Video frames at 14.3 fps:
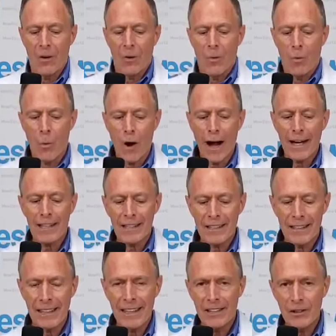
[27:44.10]
Watch
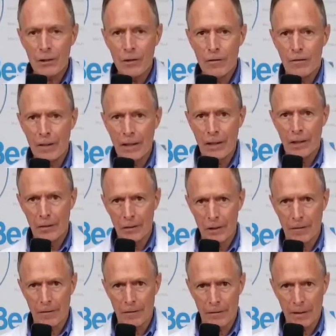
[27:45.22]
these 2 videos
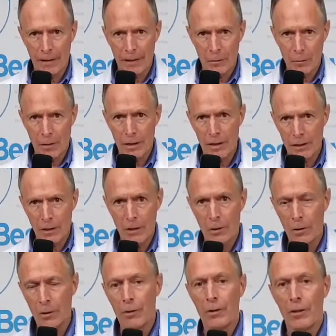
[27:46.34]
on phase 1 and
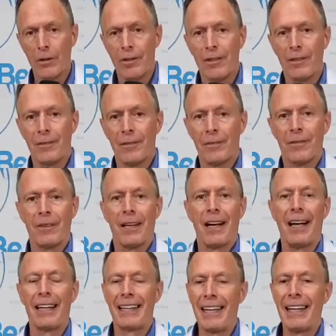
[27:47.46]
2
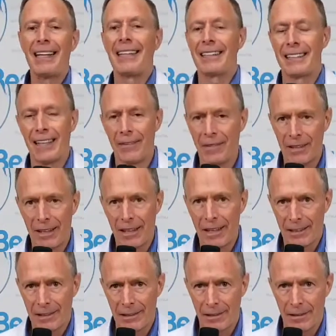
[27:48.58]
again in 7
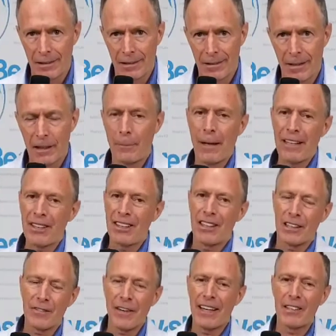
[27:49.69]
days, especially
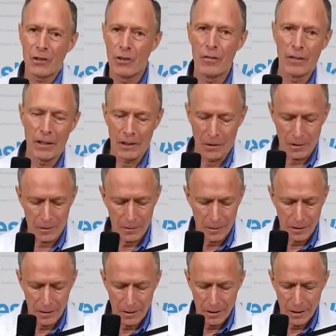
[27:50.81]
this phase 2 video,
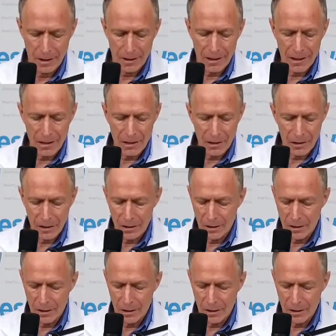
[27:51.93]
because